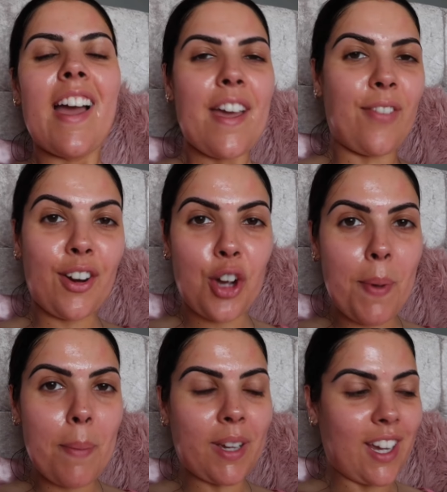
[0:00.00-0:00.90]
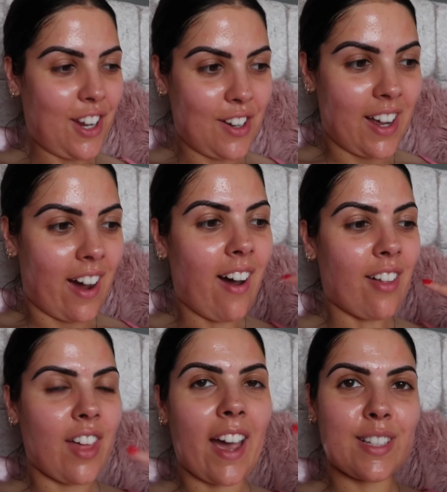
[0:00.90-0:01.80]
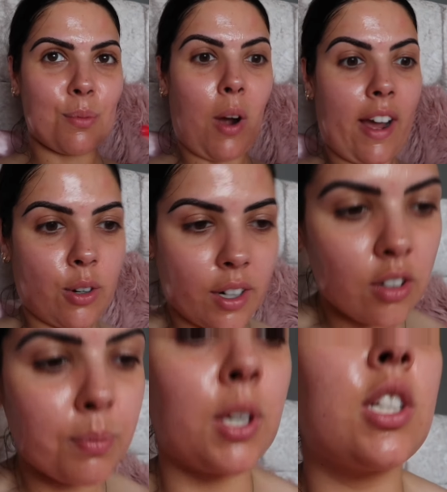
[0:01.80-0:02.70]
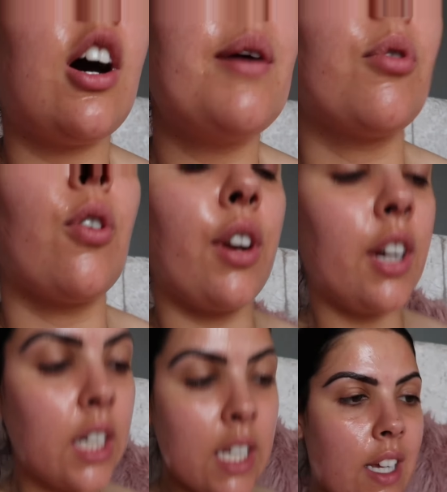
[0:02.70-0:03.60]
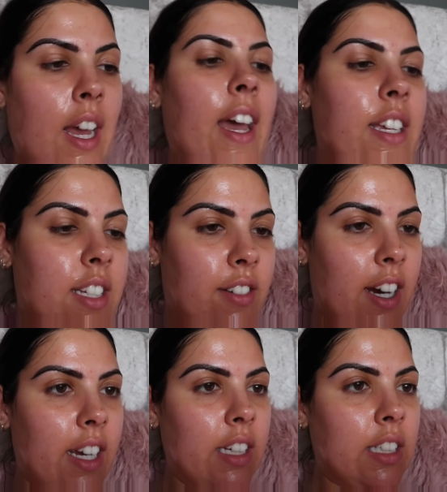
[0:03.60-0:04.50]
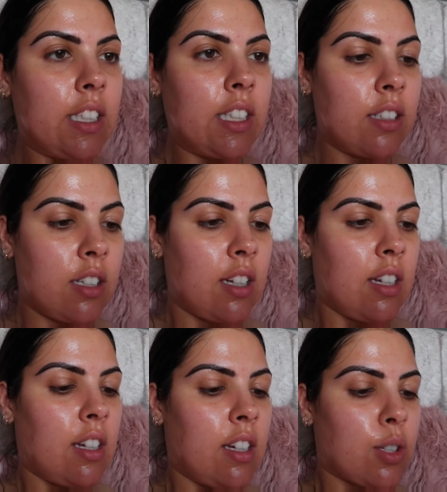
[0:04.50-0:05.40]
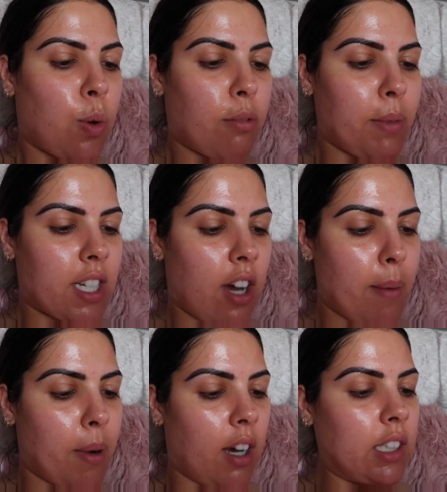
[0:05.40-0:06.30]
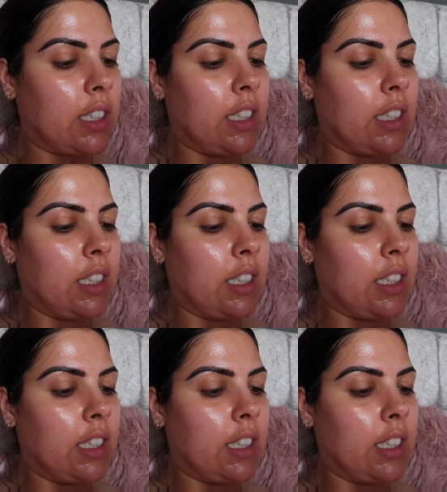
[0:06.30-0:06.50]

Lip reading: if I look a bit peculiar, that is why. Oh, I've got to put a timer on. Hey Siri, 12 minute timer.